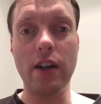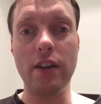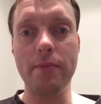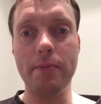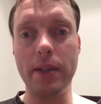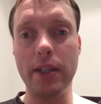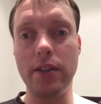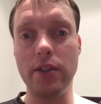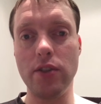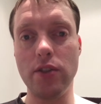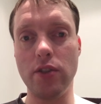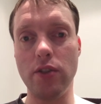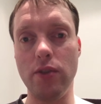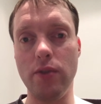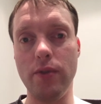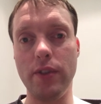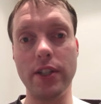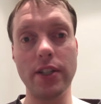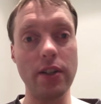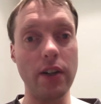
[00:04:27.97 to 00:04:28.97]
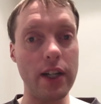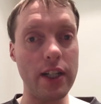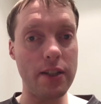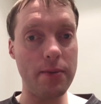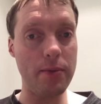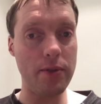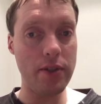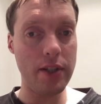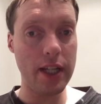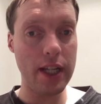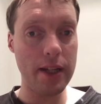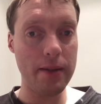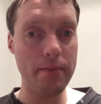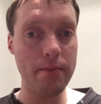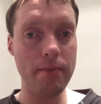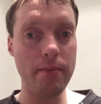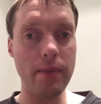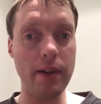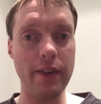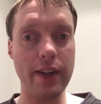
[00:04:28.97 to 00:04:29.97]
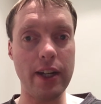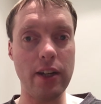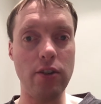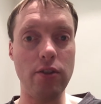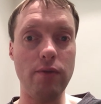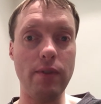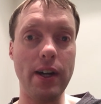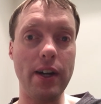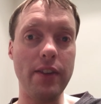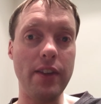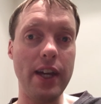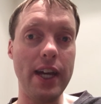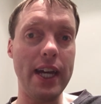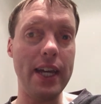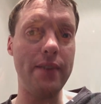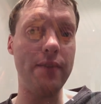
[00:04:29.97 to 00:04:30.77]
I've been to the Science Museum. I've had a look around their